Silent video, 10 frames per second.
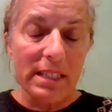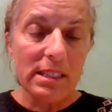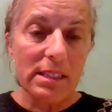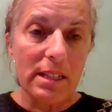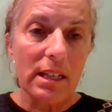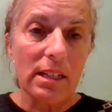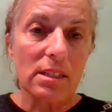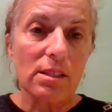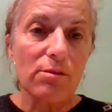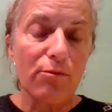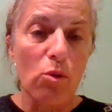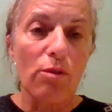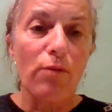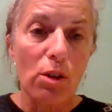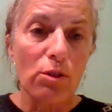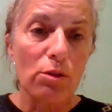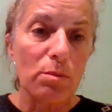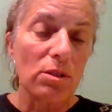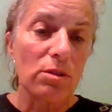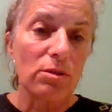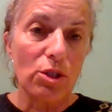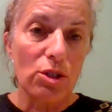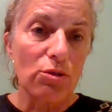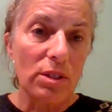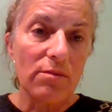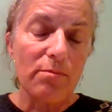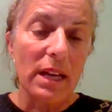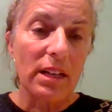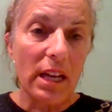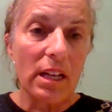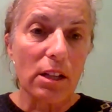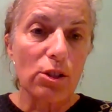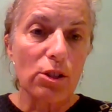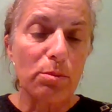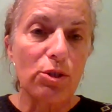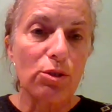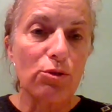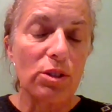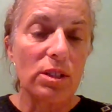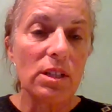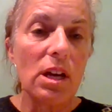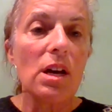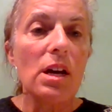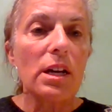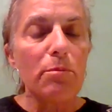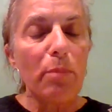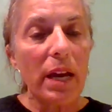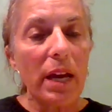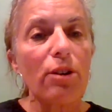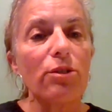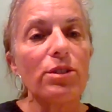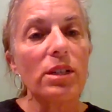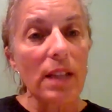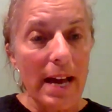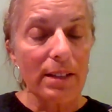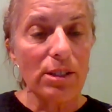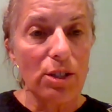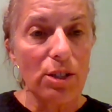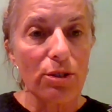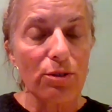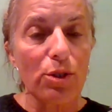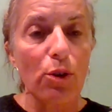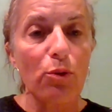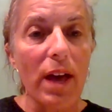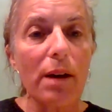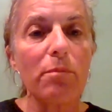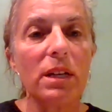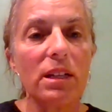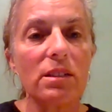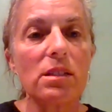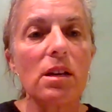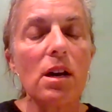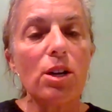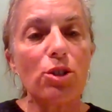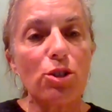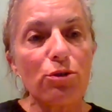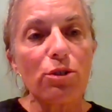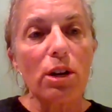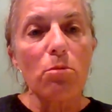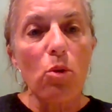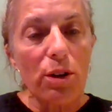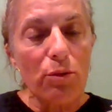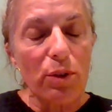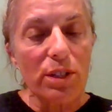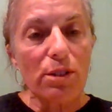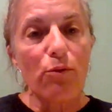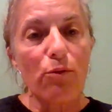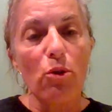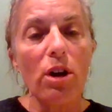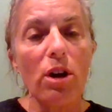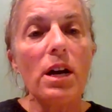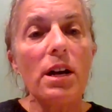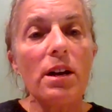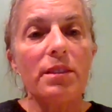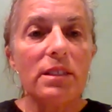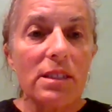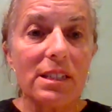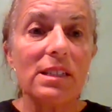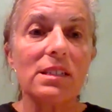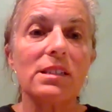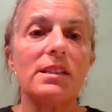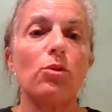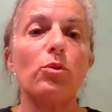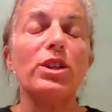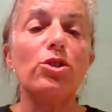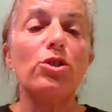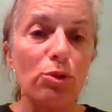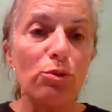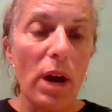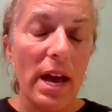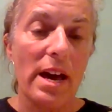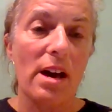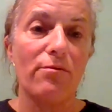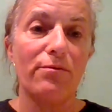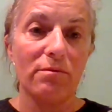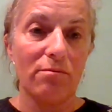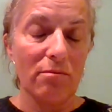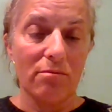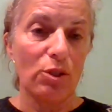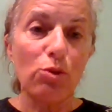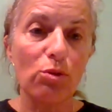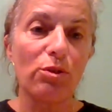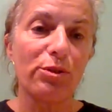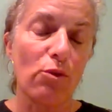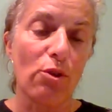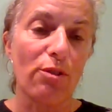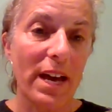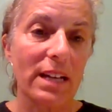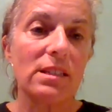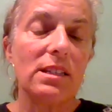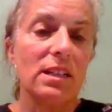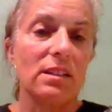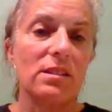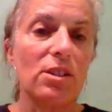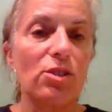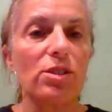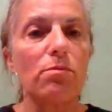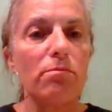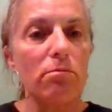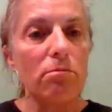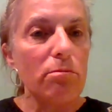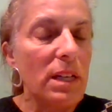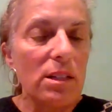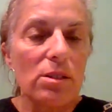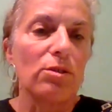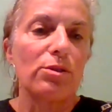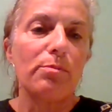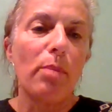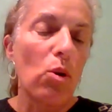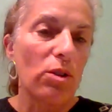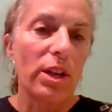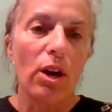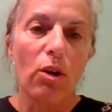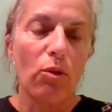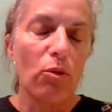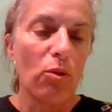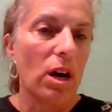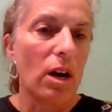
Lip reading: by states for vulnerable children, Medicaid eligible children, compared to last year. So that means children are more at risk for the diseases that we do have tools for, vaccines such as measles, polio,